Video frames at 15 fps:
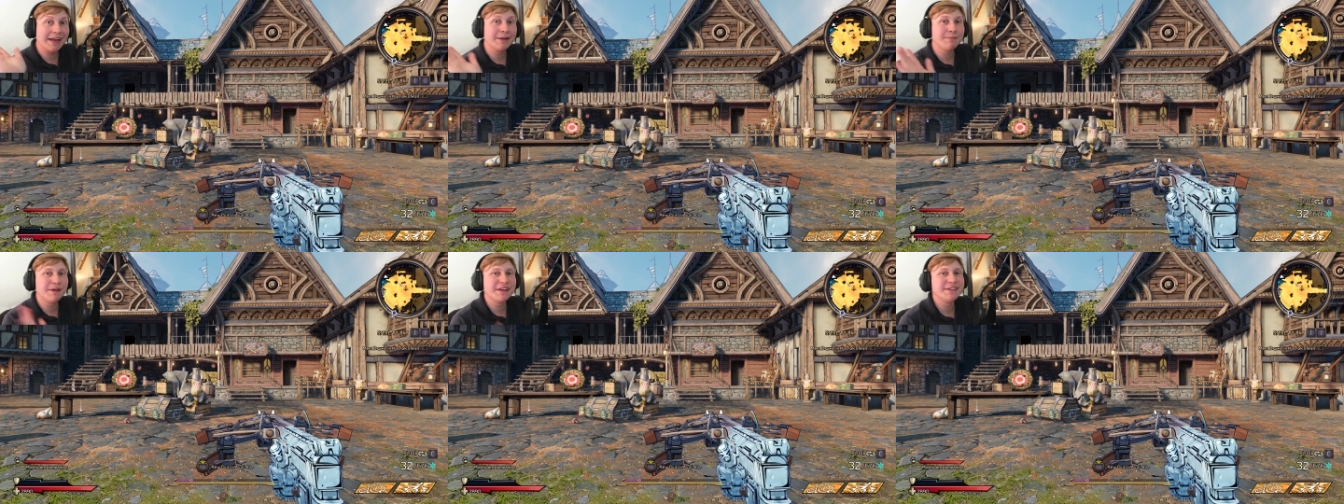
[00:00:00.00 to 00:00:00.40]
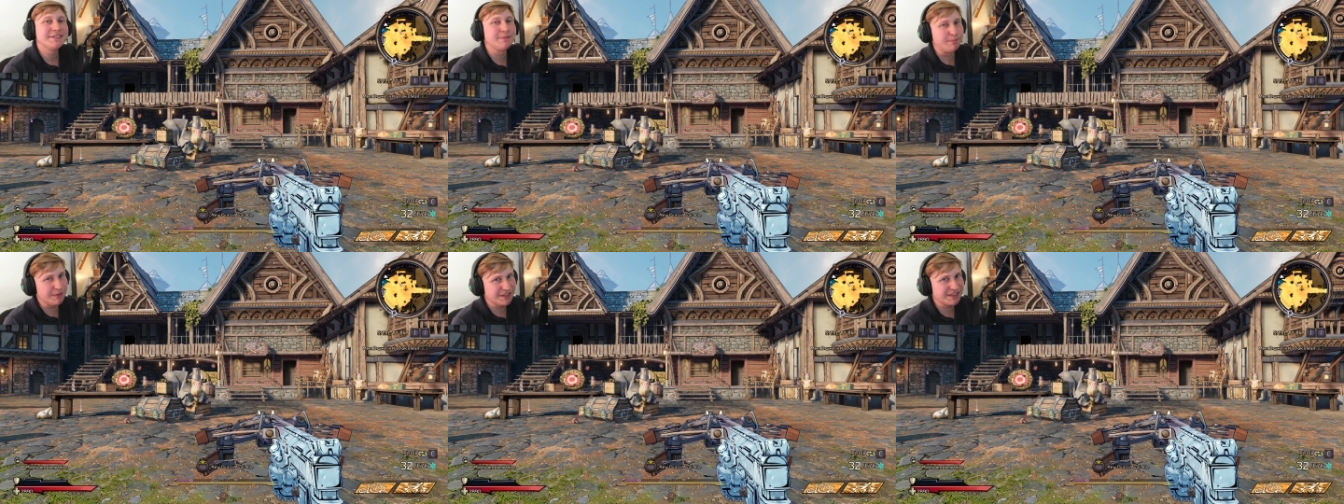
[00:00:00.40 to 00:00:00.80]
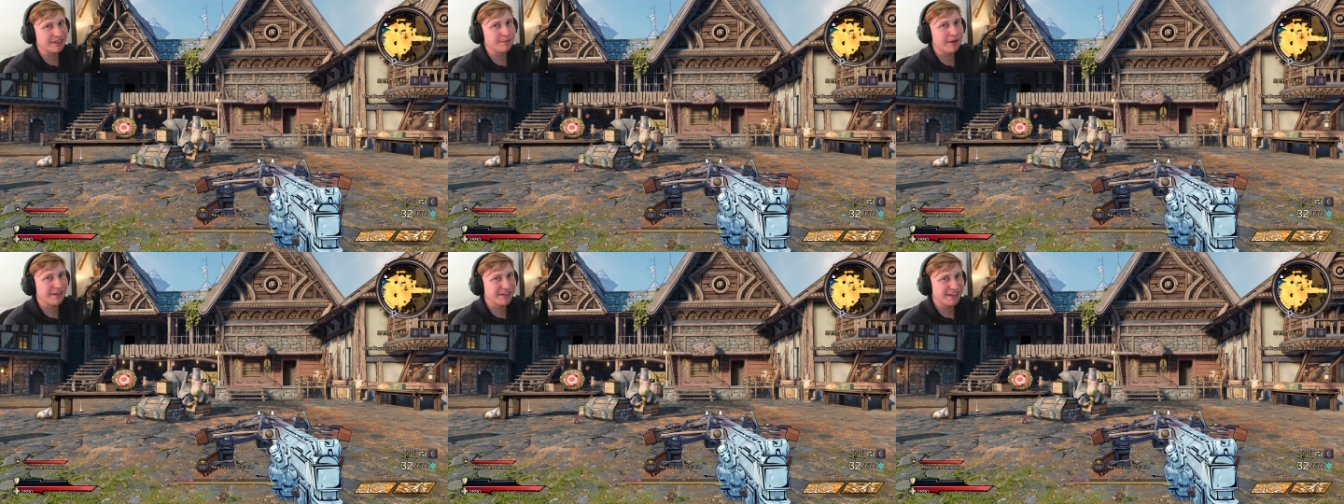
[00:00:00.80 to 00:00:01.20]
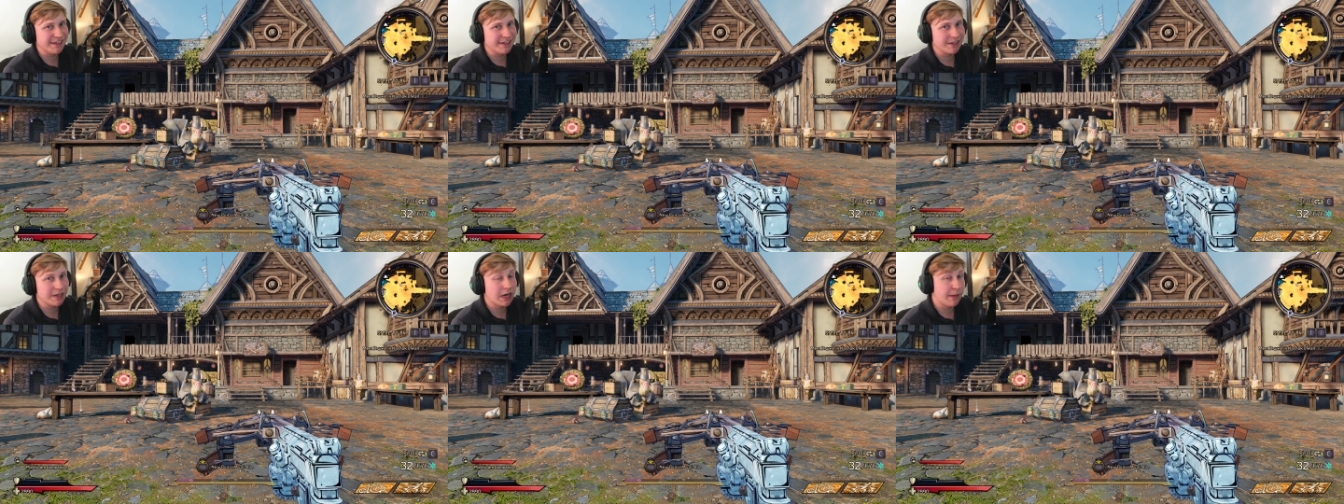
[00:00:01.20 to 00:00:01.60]
Hey buddies, Mr. Pugly
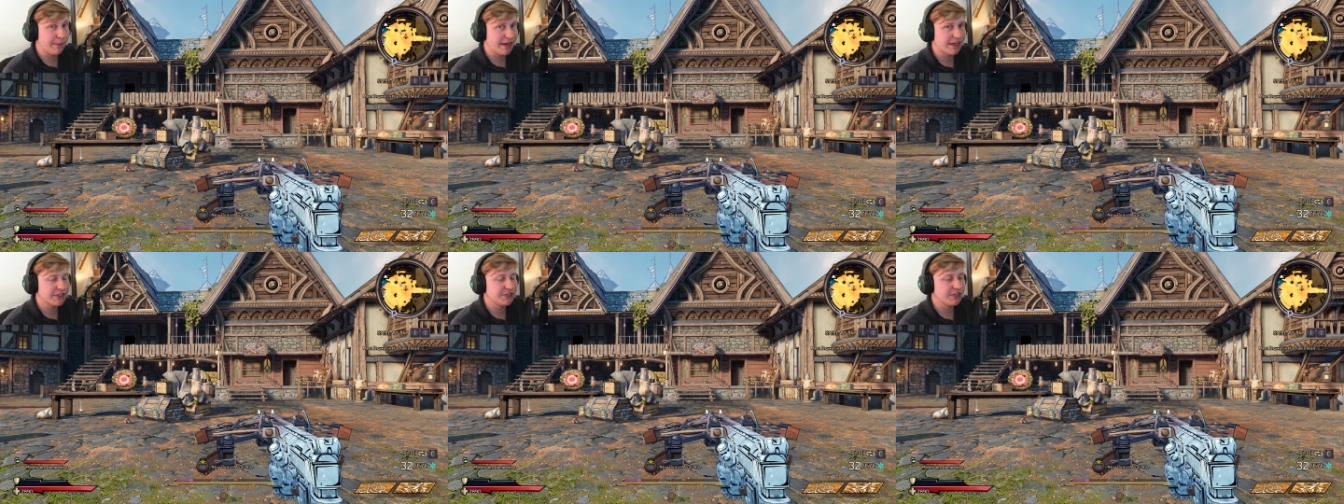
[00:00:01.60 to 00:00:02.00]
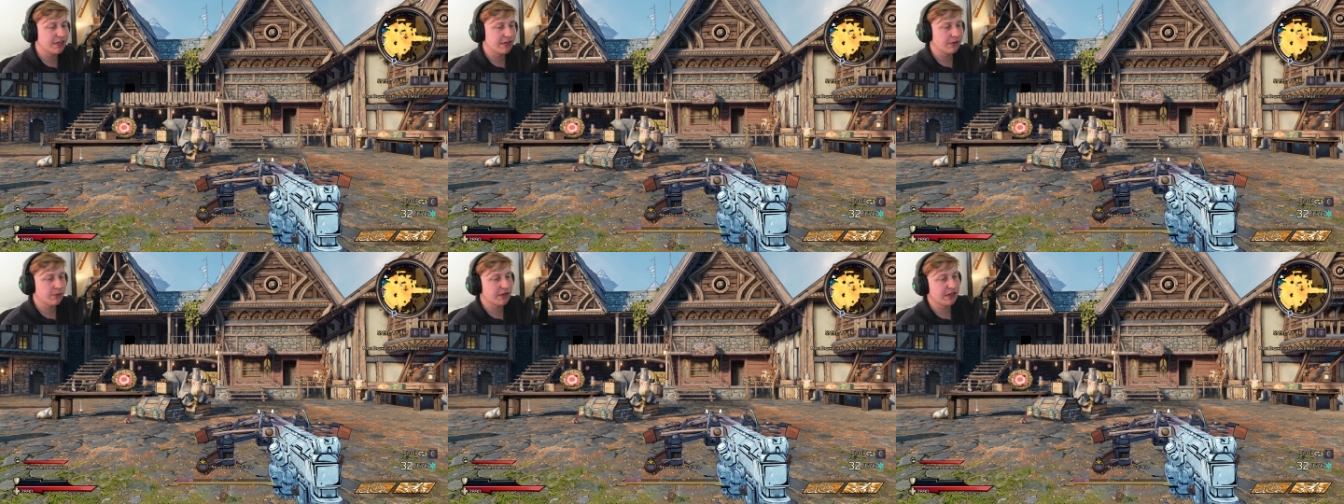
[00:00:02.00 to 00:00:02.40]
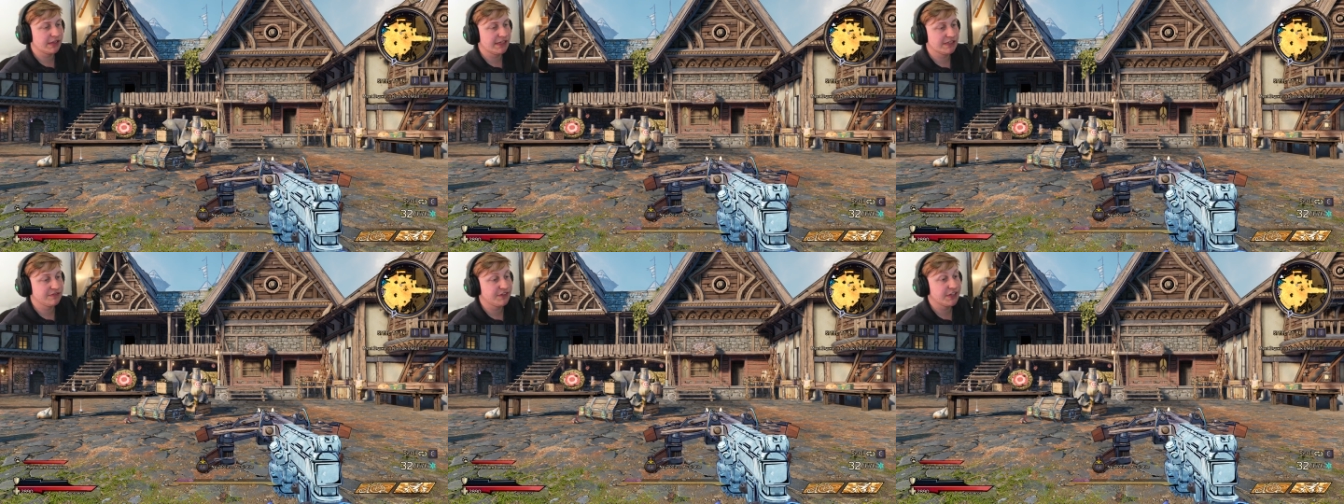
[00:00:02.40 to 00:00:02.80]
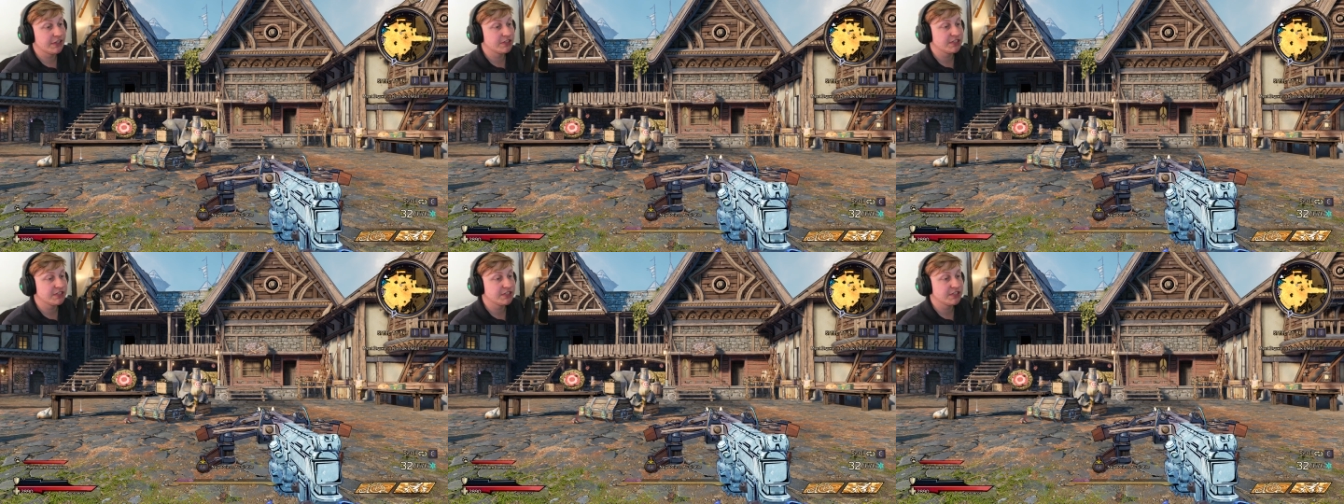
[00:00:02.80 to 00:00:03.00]
here, coming at you another Wonderlands video.